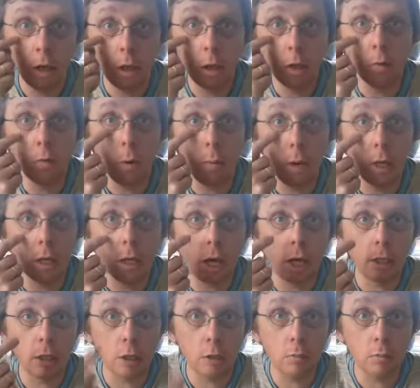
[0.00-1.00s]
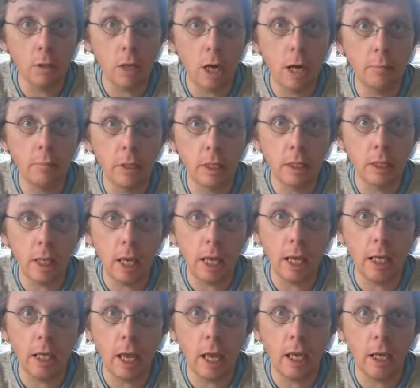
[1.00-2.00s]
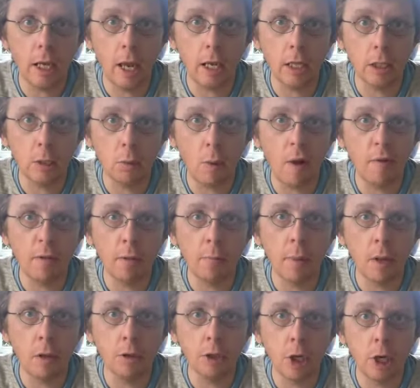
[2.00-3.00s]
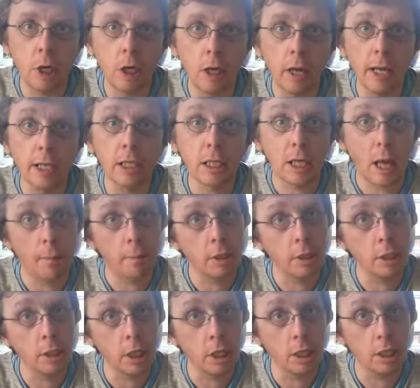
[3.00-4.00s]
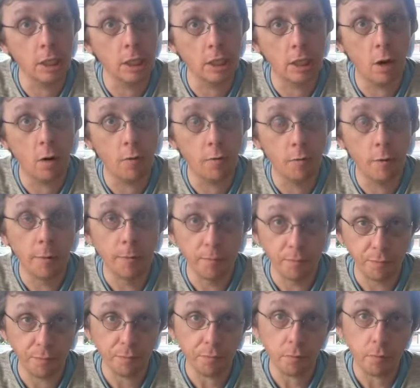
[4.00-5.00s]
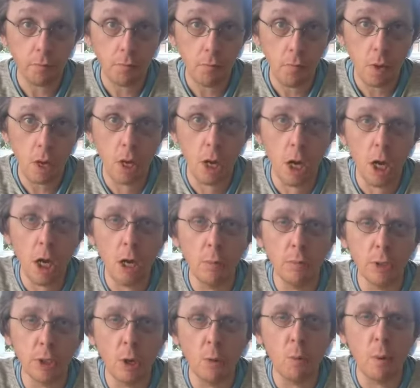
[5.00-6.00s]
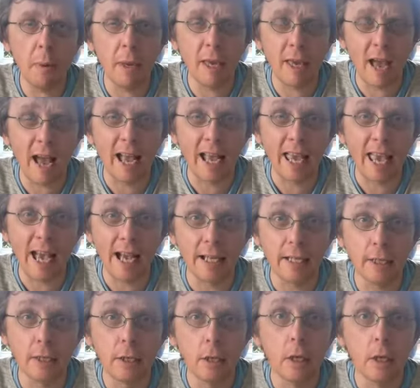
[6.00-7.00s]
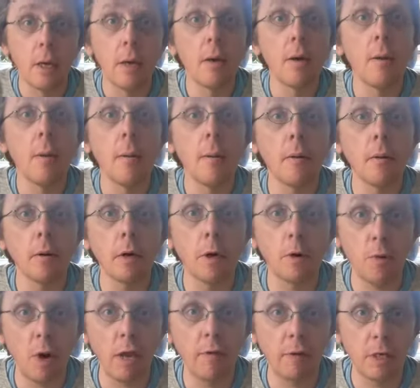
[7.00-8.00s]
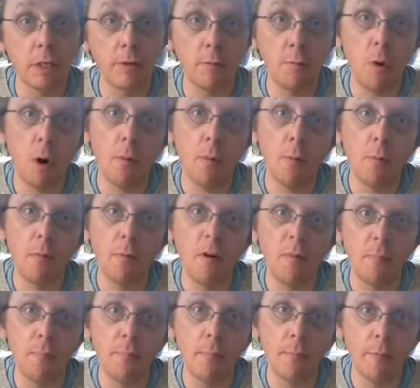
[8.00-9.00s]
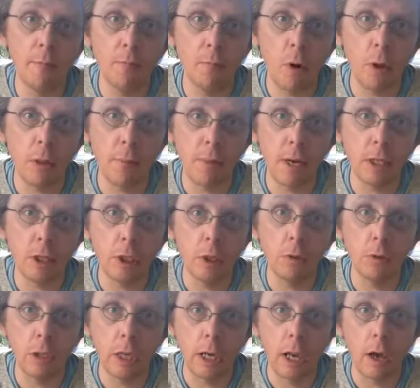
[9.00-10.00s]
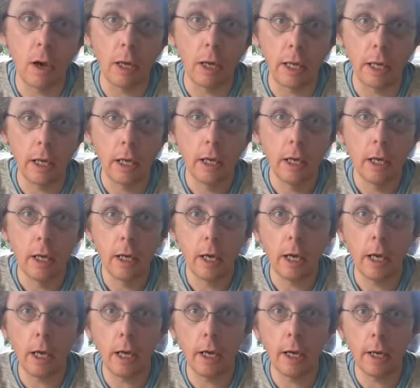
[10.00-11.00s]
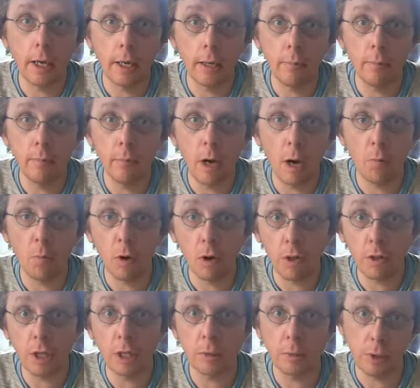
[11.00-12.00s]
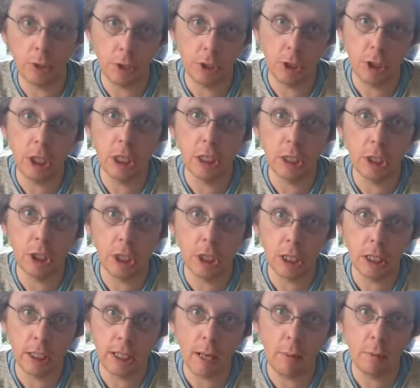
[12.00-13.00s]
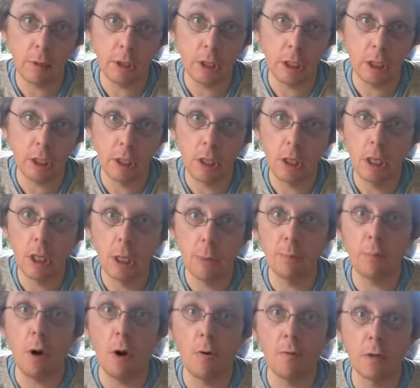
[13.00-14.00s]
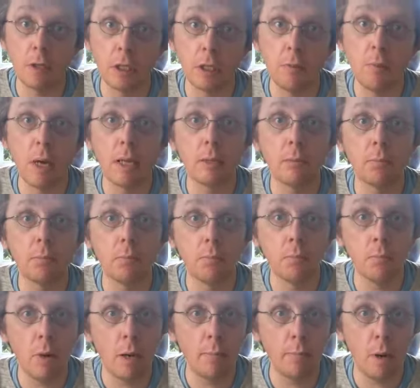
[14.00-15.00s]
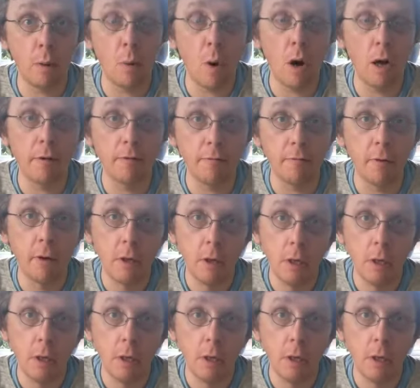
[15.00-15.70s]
the woman, and sometimes it's, it, it, it's a way of the male gene establishing itself. Um, so women can get cravings for what, what, what the men usually like. Um, and one of the things was cheese and chili sandwiches obviously when when my wife